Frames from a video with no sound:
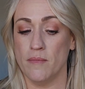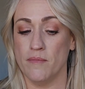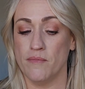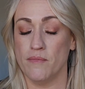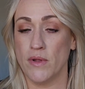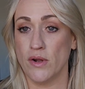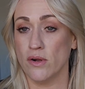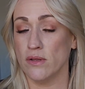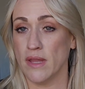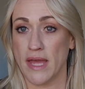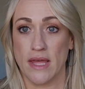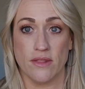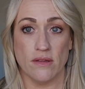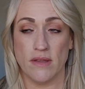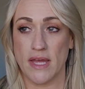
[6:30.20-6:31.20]
Mirror
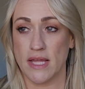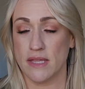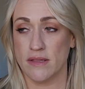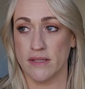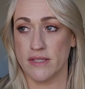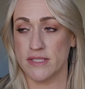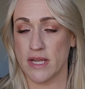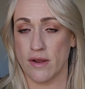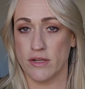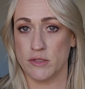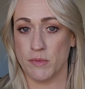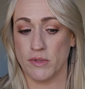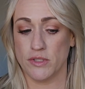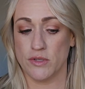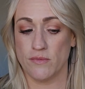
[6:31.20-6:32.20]
Lake, the lake that the town is
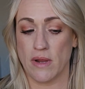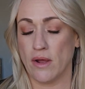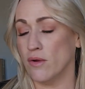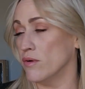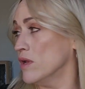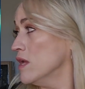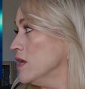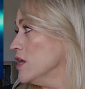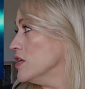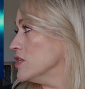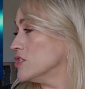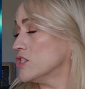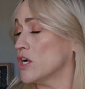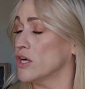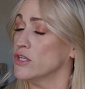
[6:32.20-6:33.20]
built around,
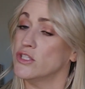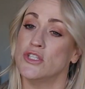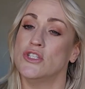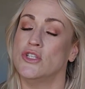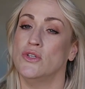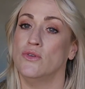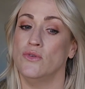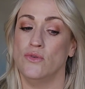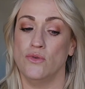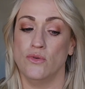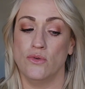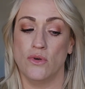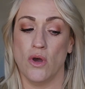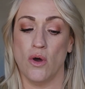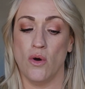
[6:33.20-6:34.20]
starts to
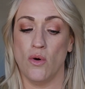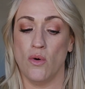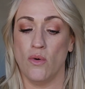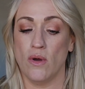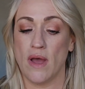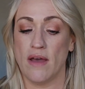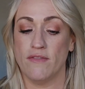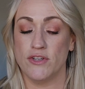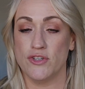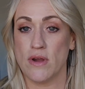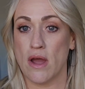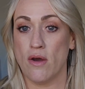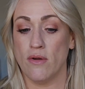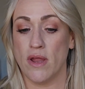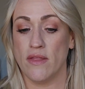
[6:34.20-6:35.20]
go have a
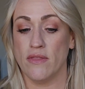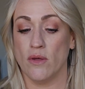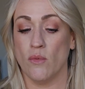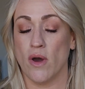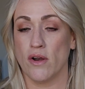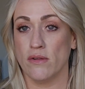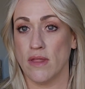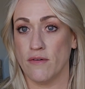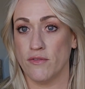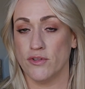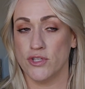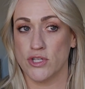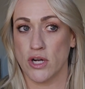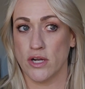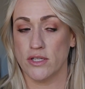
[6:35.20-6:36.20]
drought, and the water level
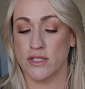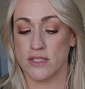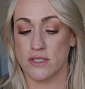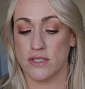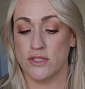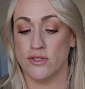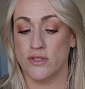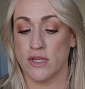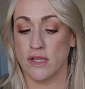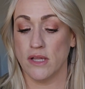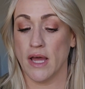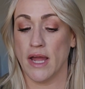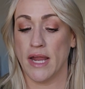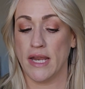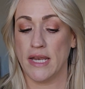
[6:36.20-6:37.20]
starts to
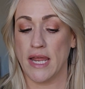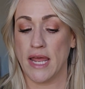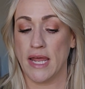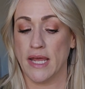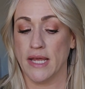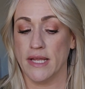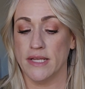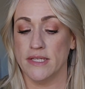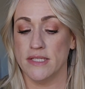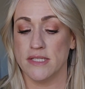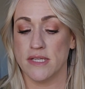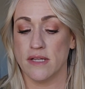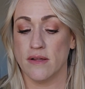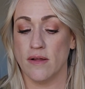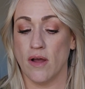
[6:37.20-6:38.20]
decline, and
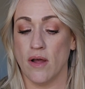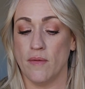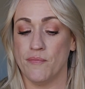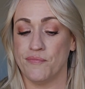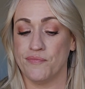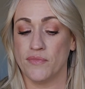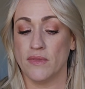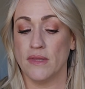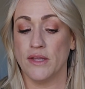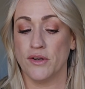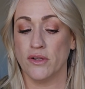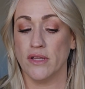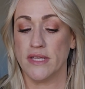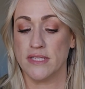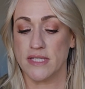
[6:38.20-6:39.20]

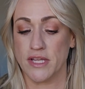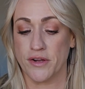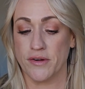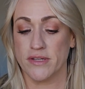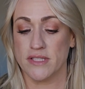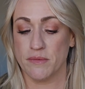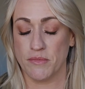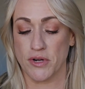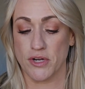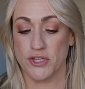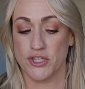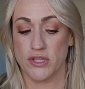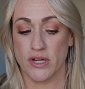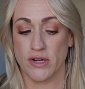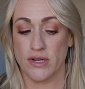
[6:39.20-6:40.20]
literally secrets emerge.
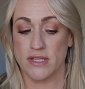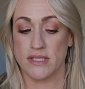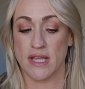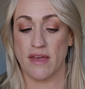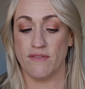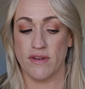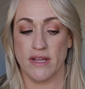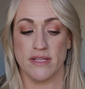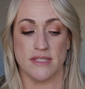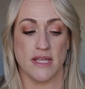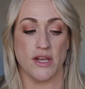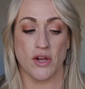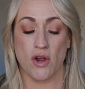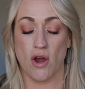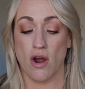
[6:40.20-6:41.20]
There is evidence in
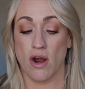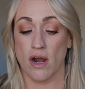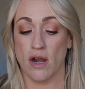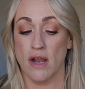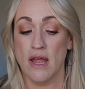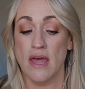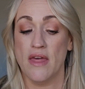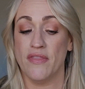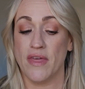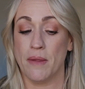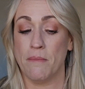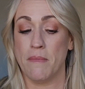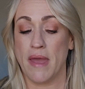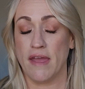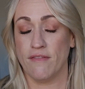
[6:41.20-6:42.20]
a car that
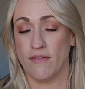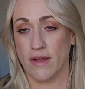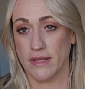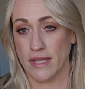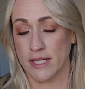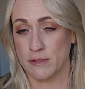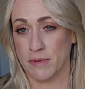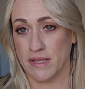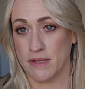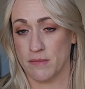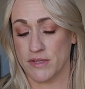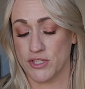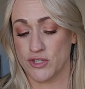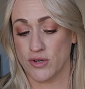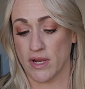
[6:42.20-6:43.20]
may finally explain the
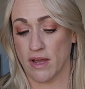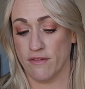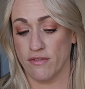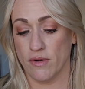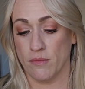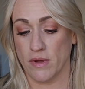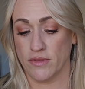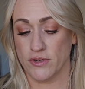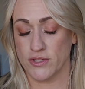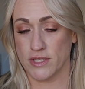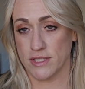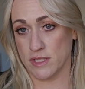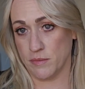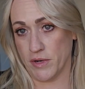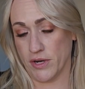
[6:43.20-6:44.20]
mystery of her mother's
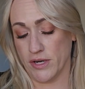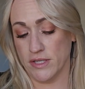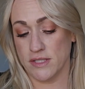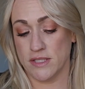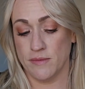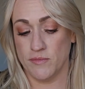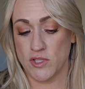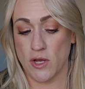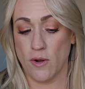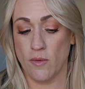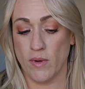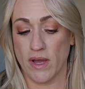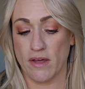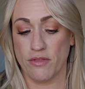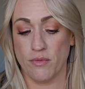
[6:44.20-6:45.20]
disappearance. So we
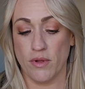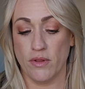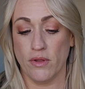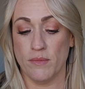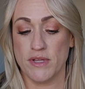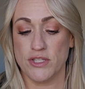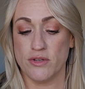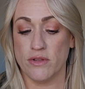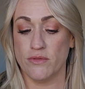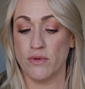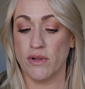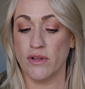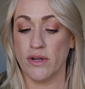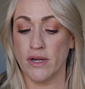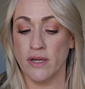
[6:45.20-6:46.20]
got thriller, mystery
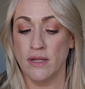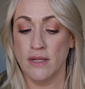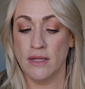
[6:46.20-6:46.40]
thriller.